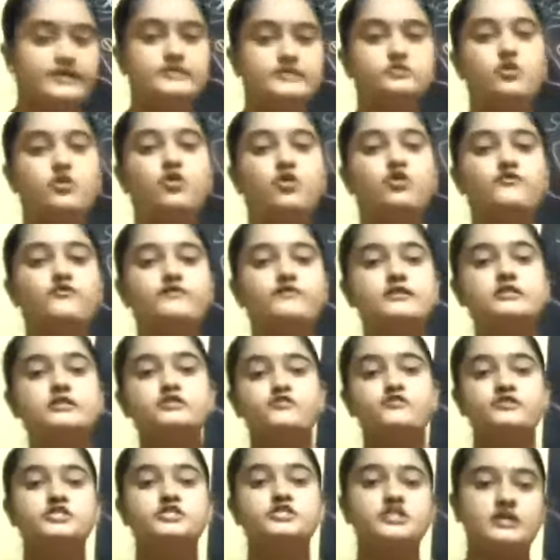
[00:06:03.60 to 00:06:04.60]
ovules
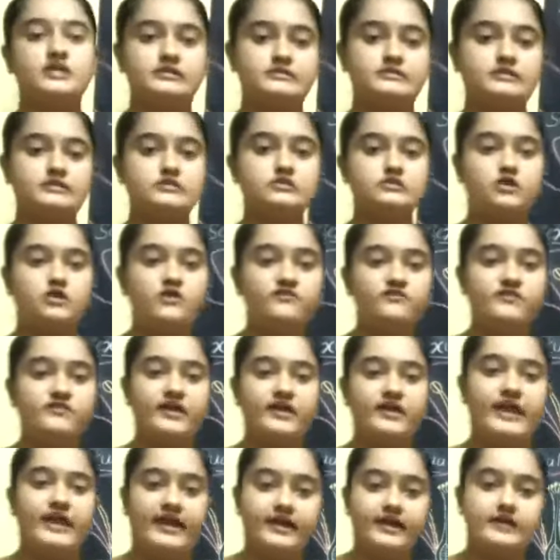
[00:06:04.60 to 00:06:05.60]
which consists of
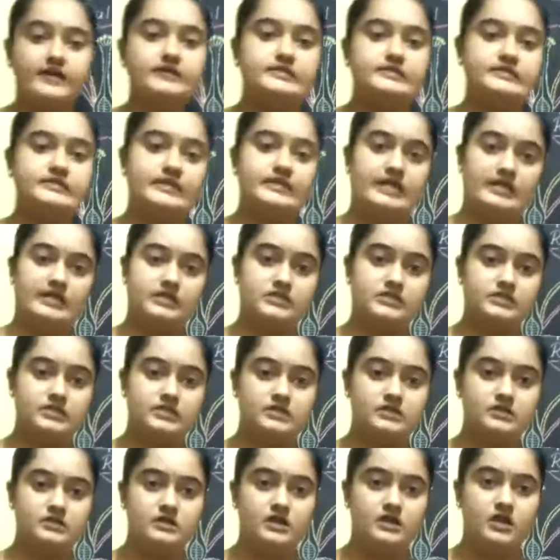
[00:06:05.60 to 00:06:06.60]
egg cells.
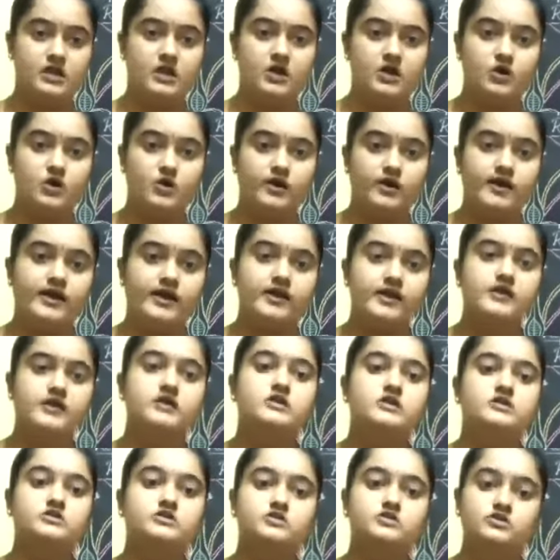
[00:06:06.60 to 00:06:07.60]
Okay,
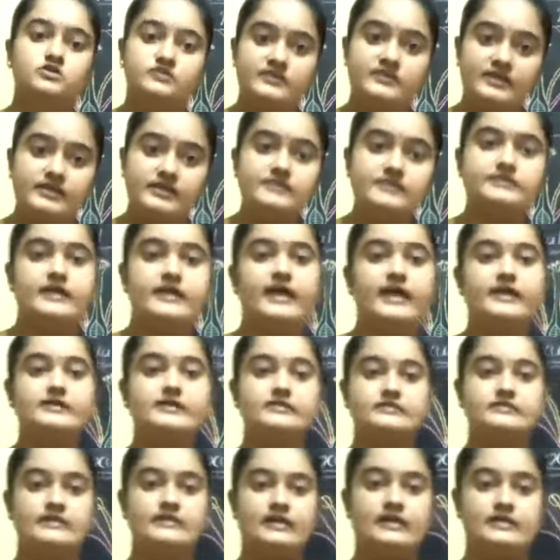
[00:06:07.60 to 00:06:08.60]
so these egg
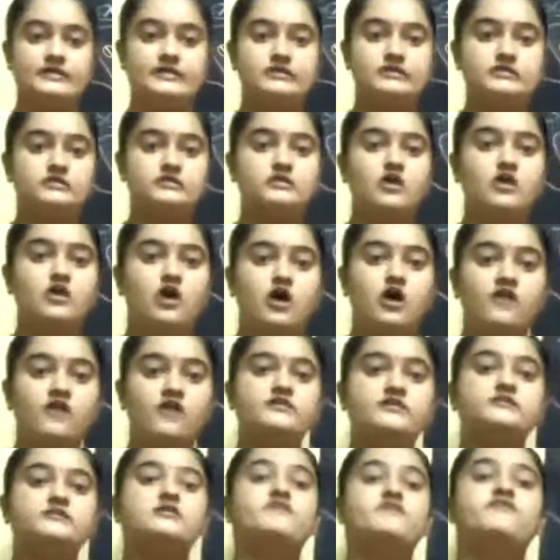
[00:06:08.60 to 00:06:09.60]
cells
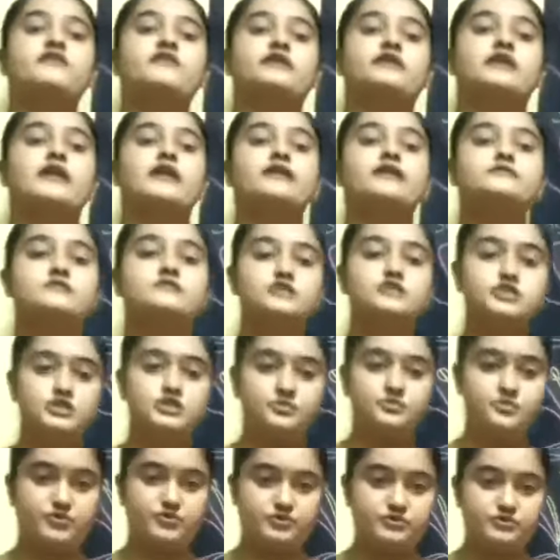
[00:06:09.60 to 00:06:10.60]
after the fertilization
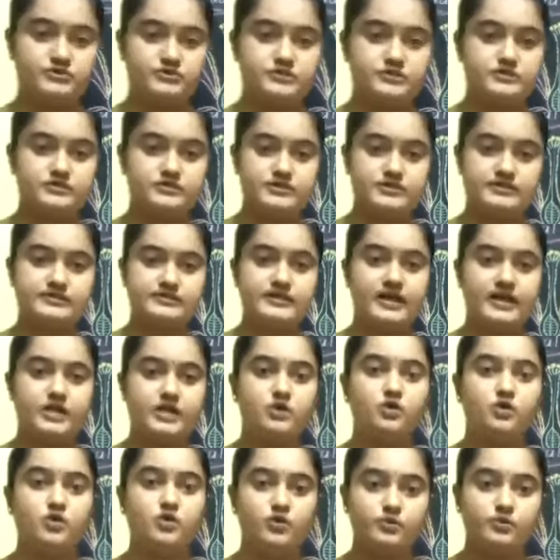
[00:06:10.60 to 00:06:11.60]
process is get
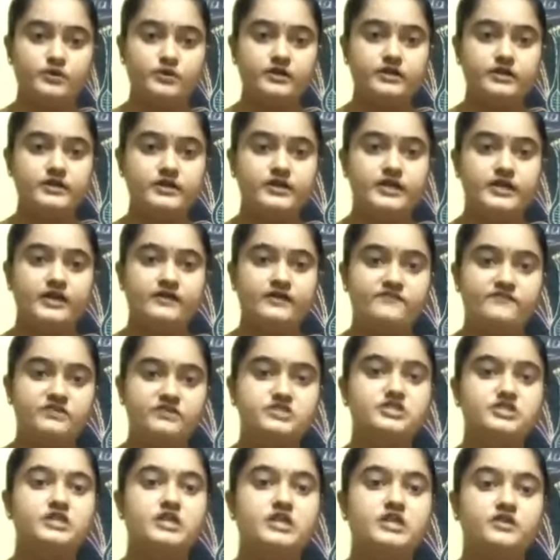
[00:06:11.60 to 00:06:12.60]
over,
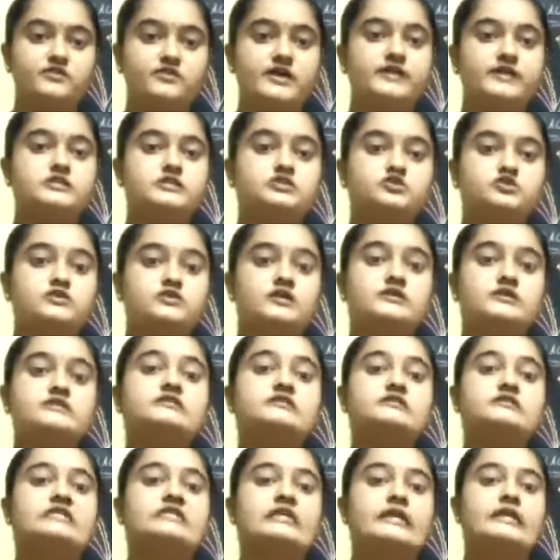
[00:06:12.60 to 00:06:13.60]
which give rise to the
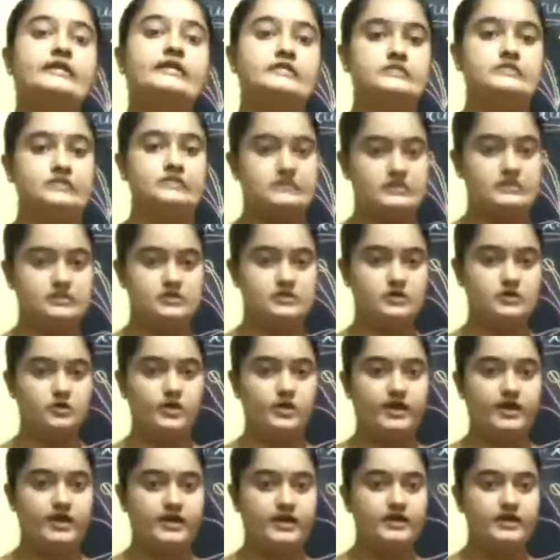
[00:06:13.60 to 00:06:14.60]
seeds.
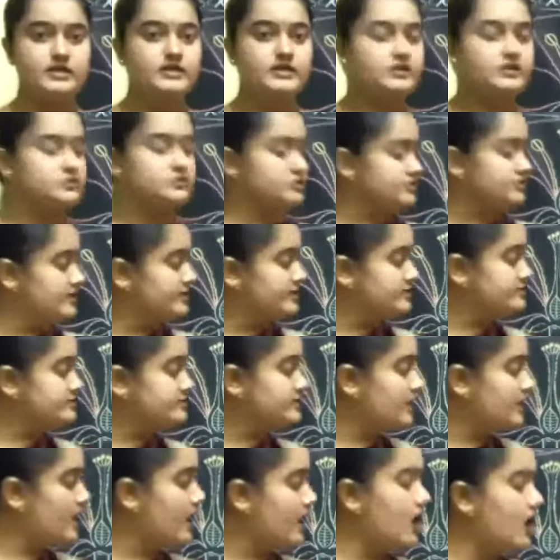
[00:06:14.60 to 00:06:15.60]
Okay, so that is
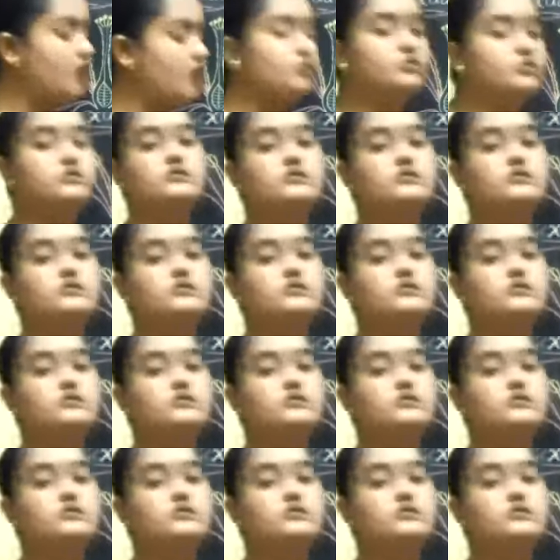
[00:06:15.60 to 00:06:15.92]
how